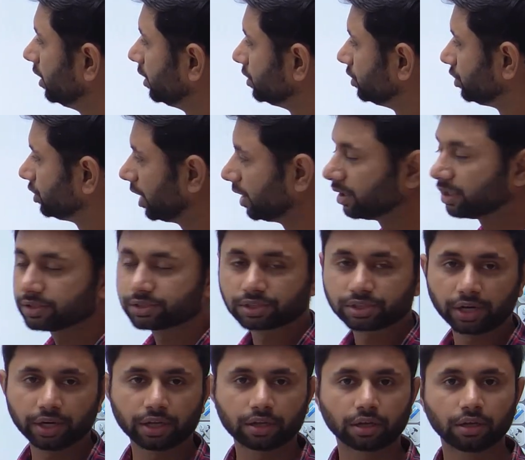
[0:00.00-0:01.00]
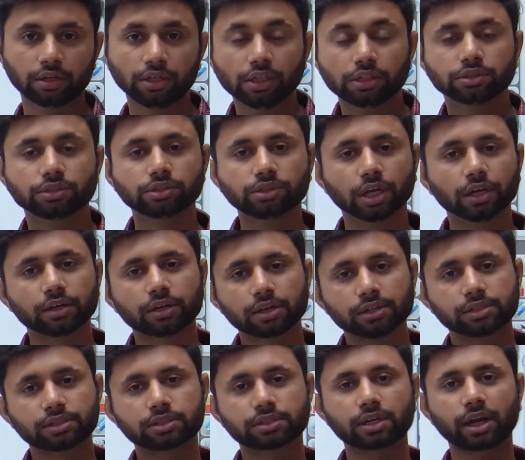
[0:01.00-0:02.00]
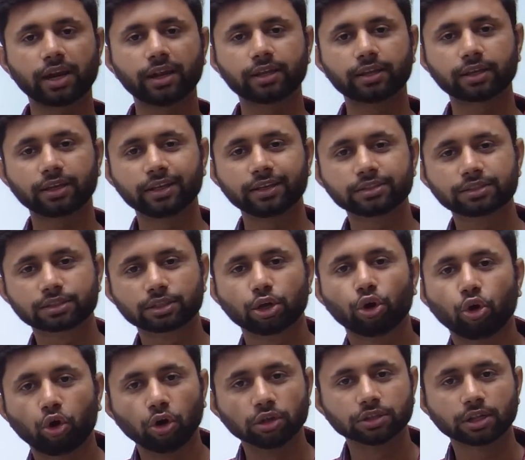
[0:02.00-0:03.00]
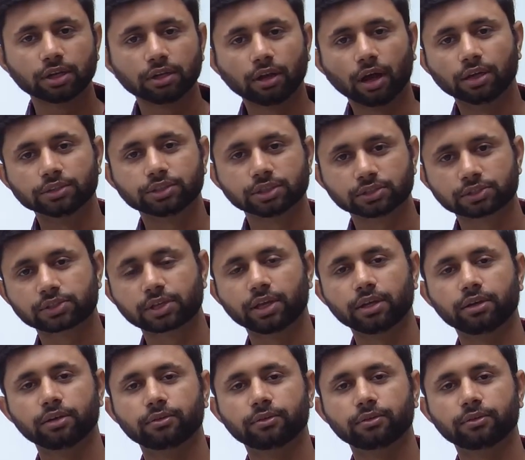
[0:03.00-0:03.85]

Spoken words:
general strike. General strike is on the larger scale.